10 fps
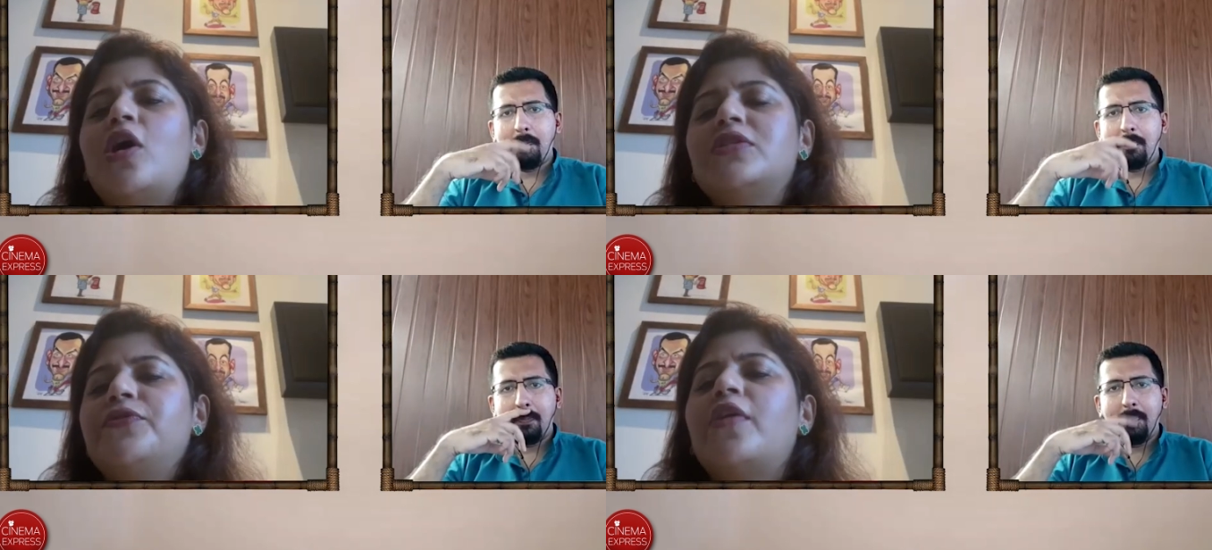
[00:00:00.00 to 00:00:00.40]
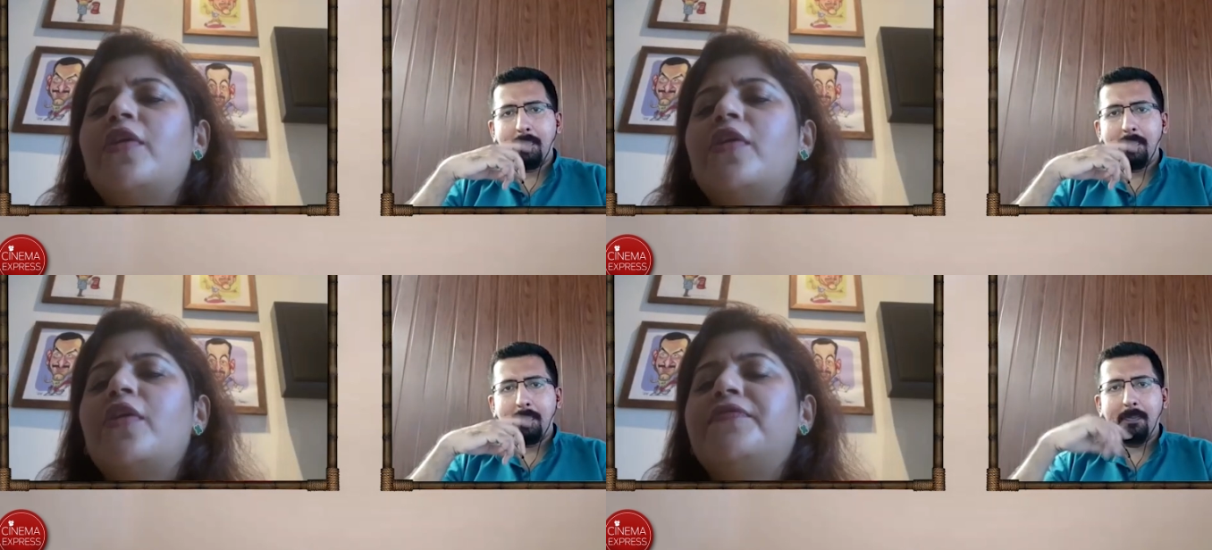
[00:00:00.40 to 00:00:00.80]
Speaker 1: really.
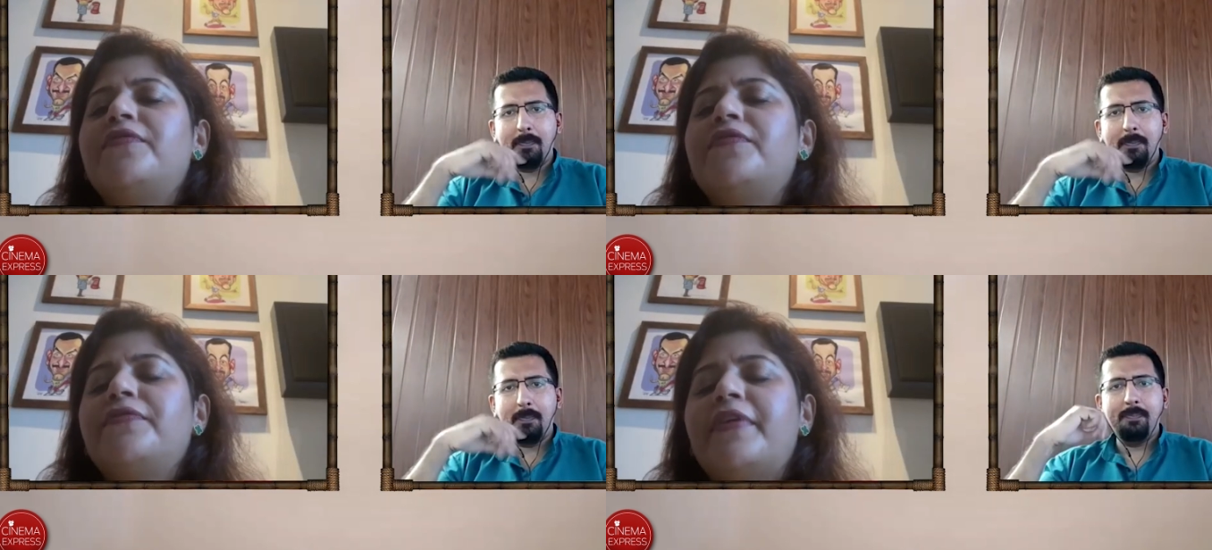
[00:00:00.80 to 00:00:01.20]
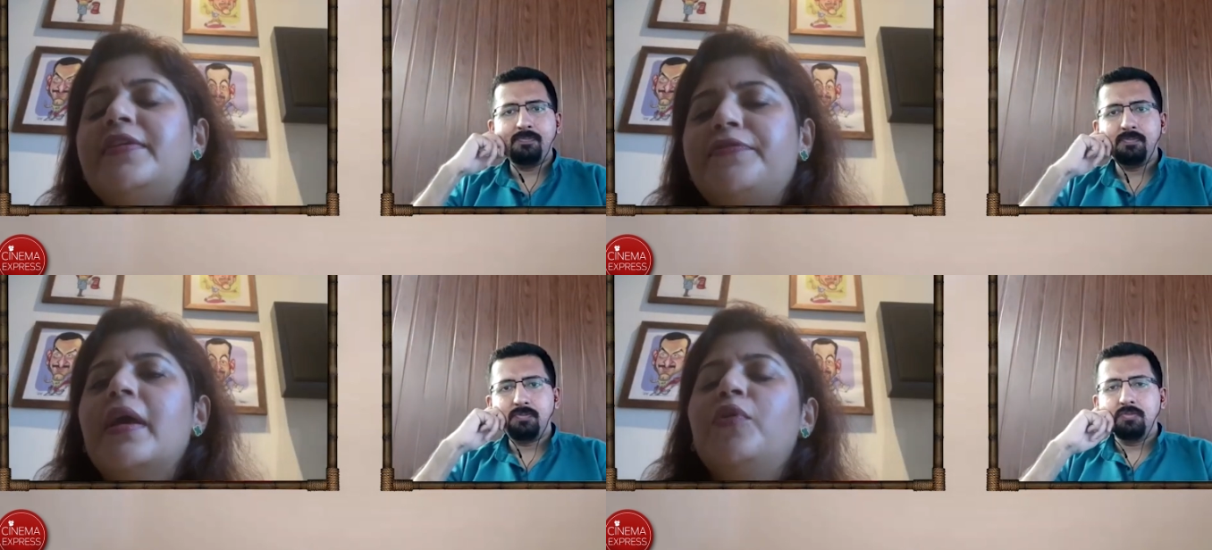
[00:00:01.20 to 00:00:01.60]
Not
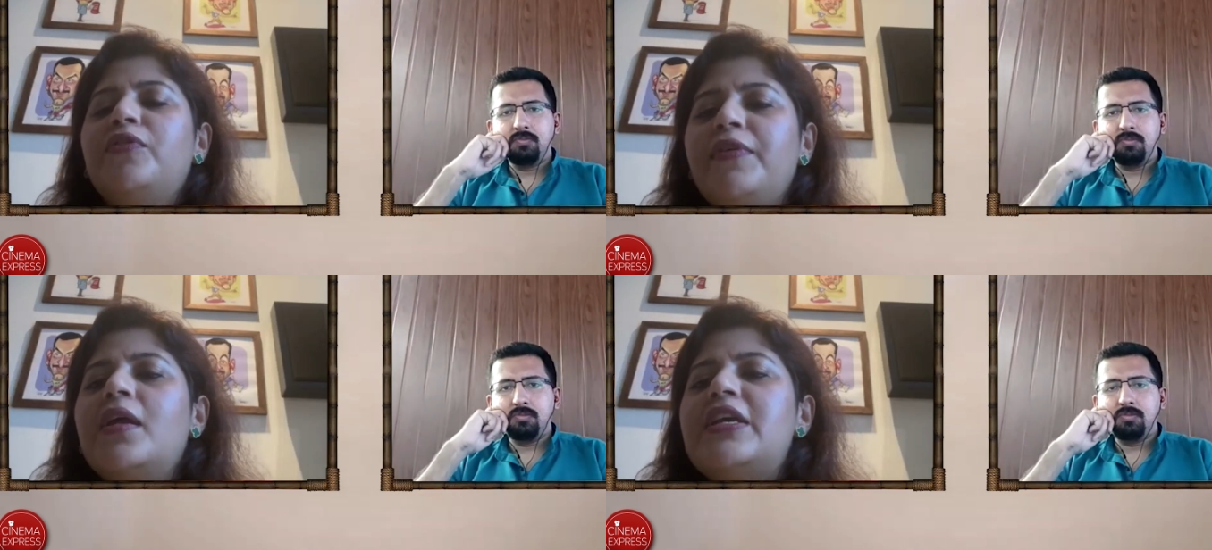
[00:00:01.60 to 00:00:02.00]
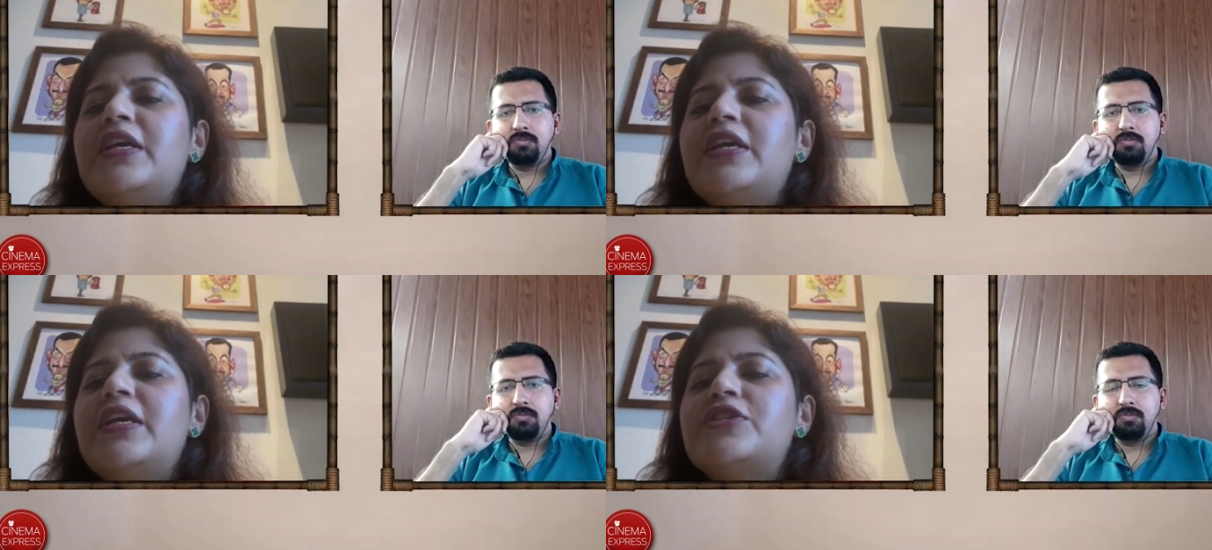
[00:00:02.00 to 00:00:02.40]
very different.
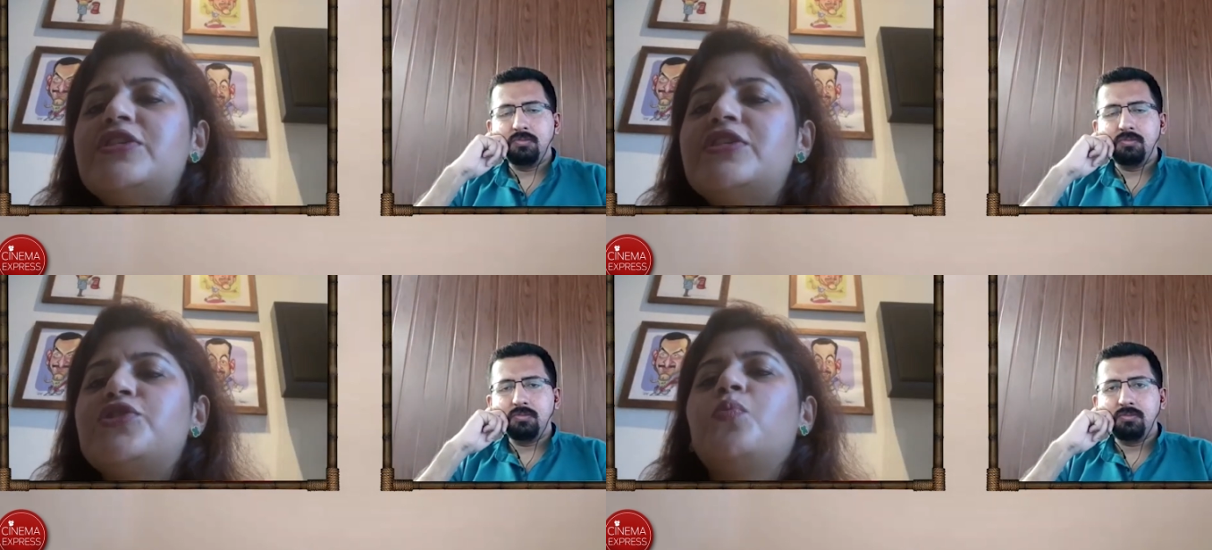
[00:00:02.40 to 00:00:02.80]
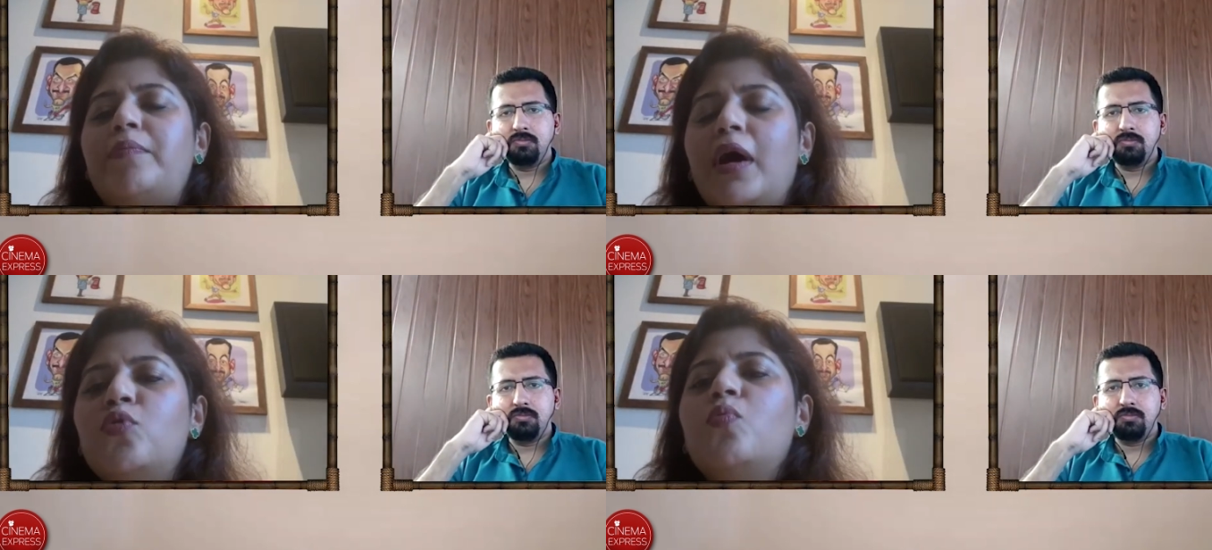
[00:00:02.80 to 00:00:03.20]
Prithvi and Anish
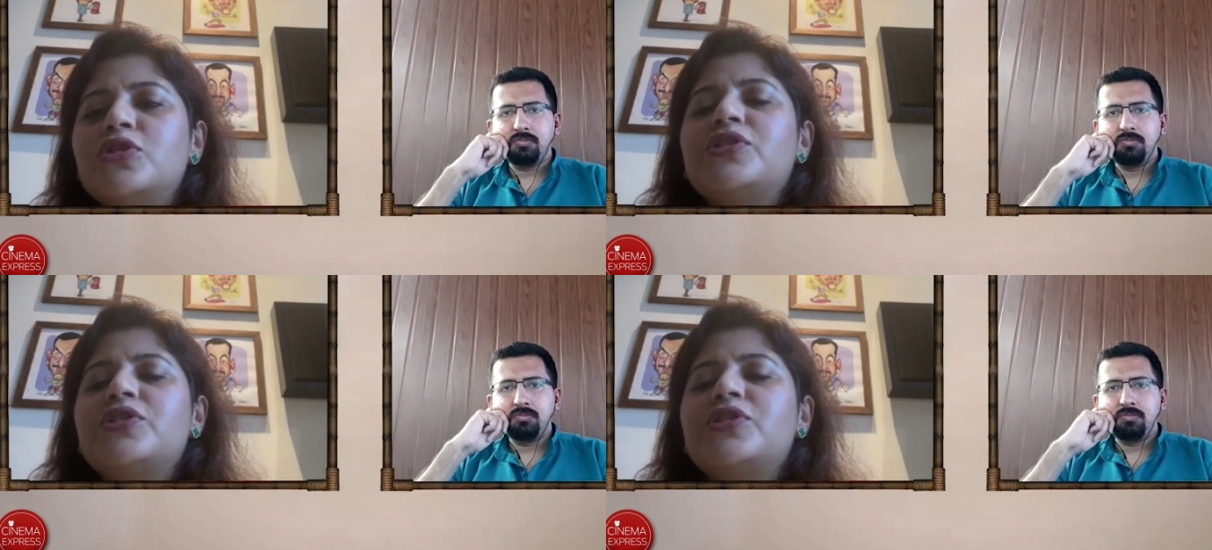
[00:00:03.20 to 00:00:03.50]
and Manu